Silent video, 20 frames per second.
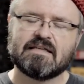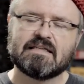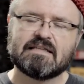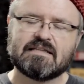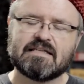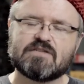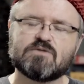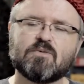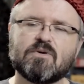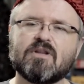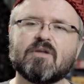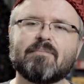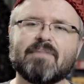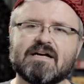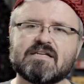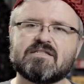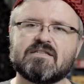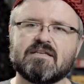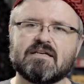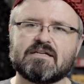That's one of the
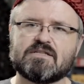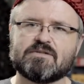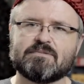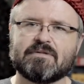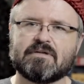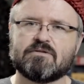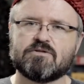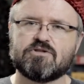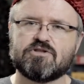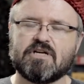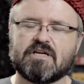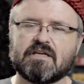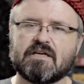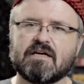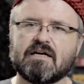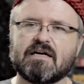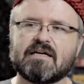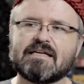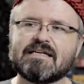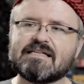best things about Gen
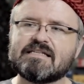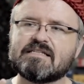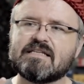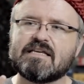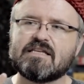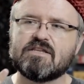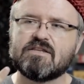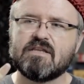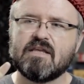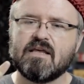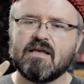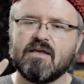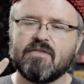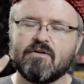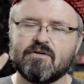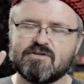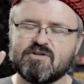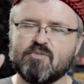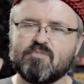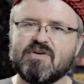Con is that
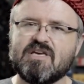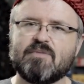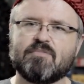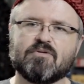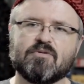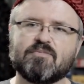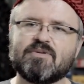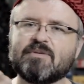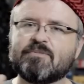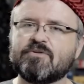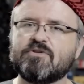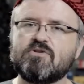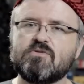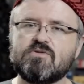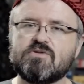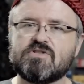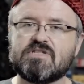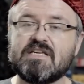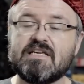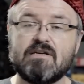there's the people, people you
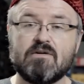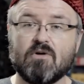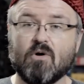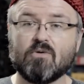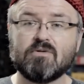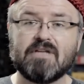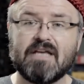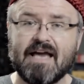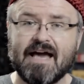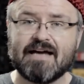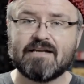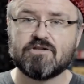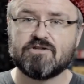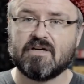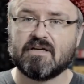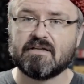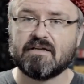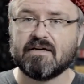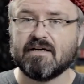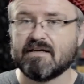see only at
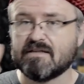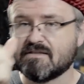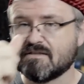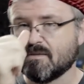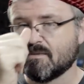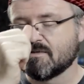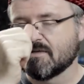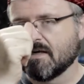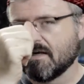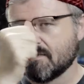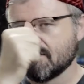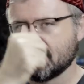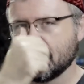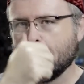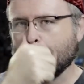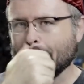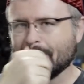Gen Con sometimes.